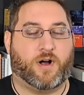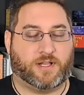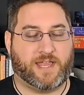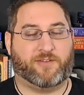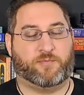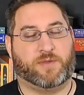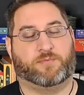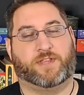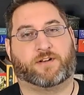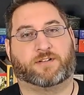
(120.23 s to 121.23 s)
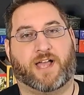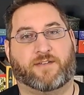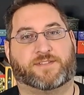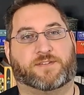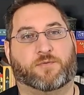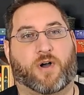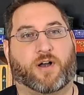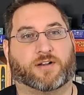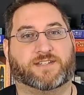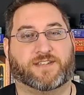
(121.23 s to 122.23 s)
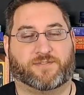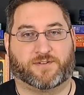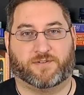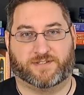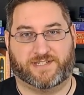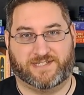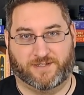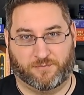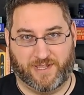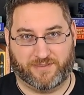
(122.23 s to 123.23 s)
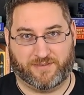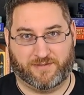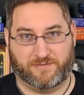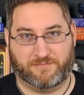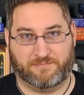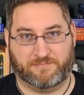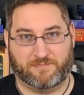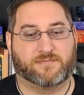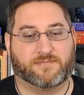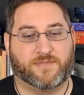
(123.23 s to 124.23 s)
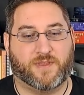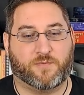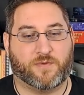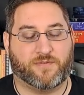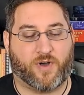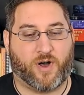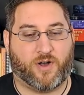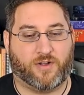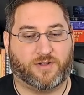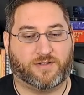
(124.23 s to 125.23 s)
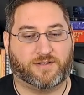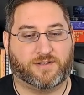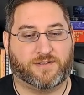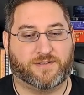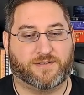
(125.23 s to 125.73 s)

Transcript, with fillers: all have people in our lives who are difficult to deal with. We've all